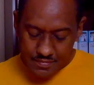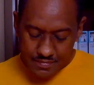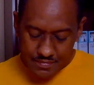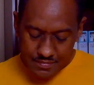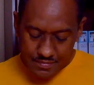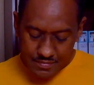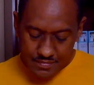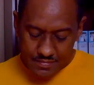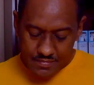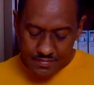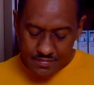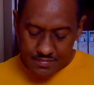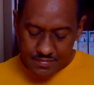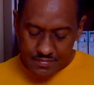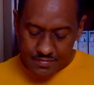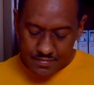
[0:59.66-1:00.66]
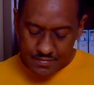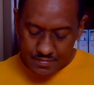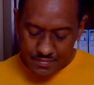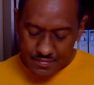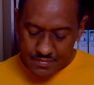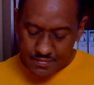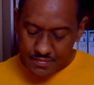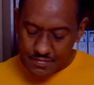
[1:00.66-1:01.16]

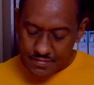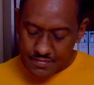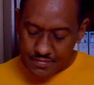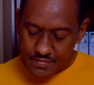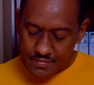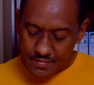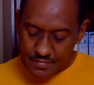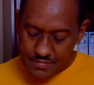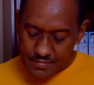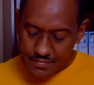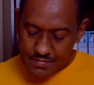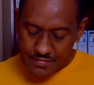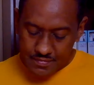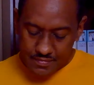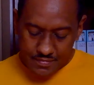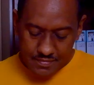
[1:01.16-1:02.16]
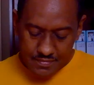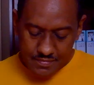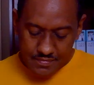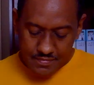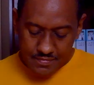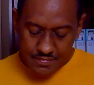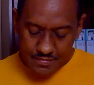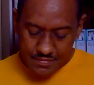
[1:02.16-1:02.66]

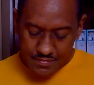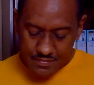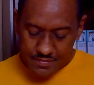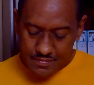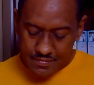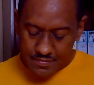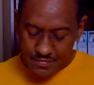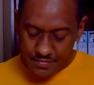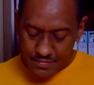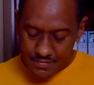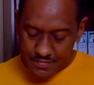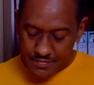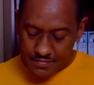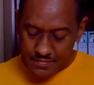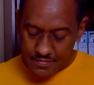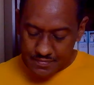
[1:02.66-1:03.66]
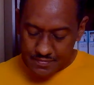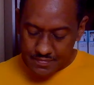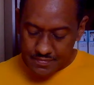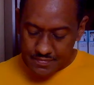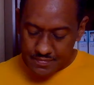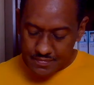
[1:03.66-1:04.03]
[no speech]